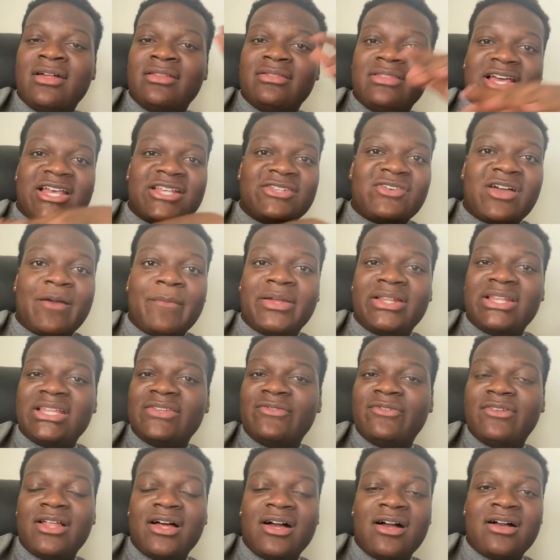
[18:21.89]
That's why I make these
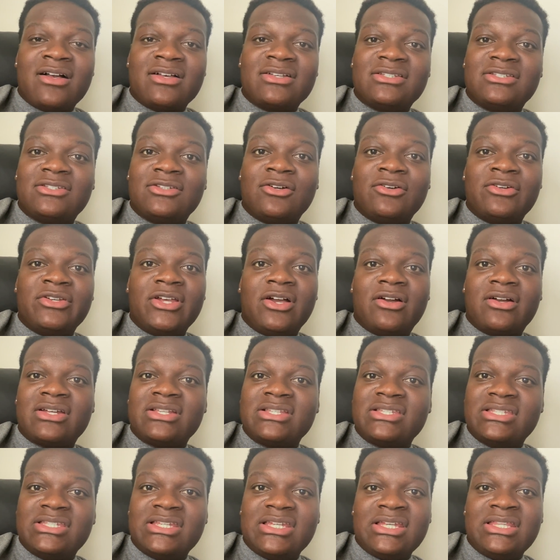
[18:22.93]
vlogs, so y'all can
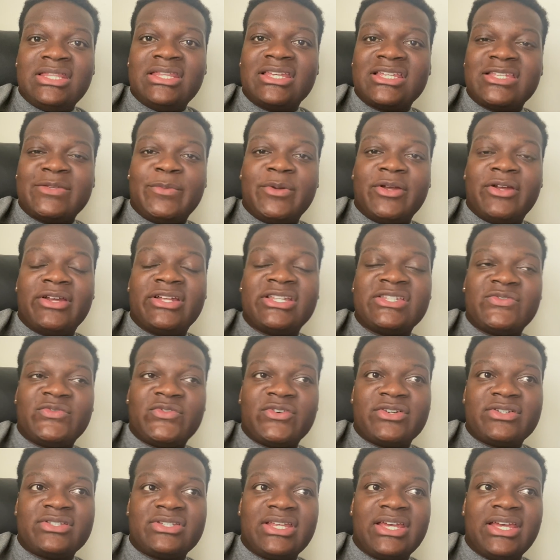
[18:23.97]
see the experience
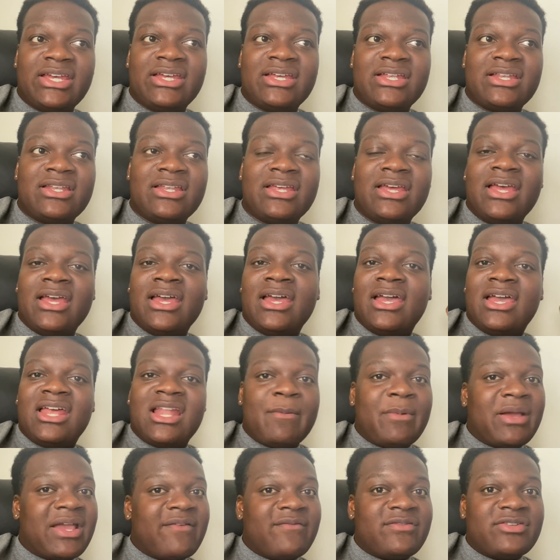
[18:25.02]
firsthand, and I'm
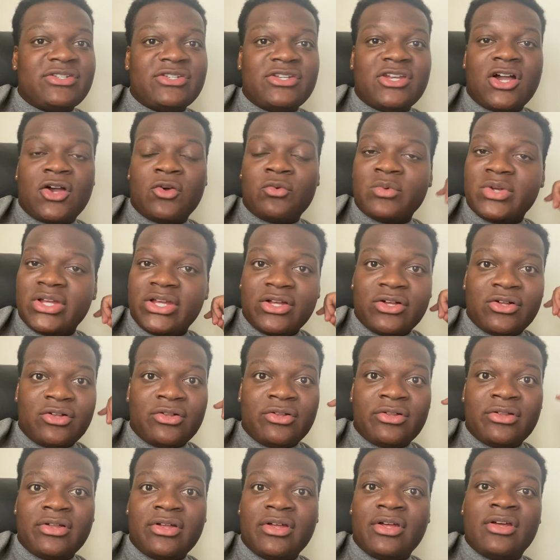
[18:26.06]
gonna give it to y'all
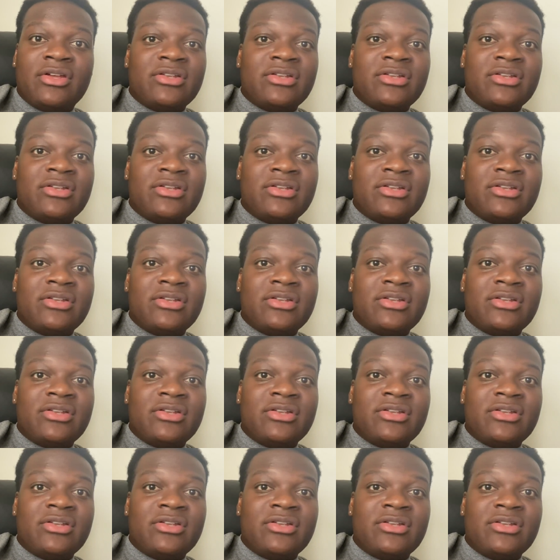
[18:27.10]
real.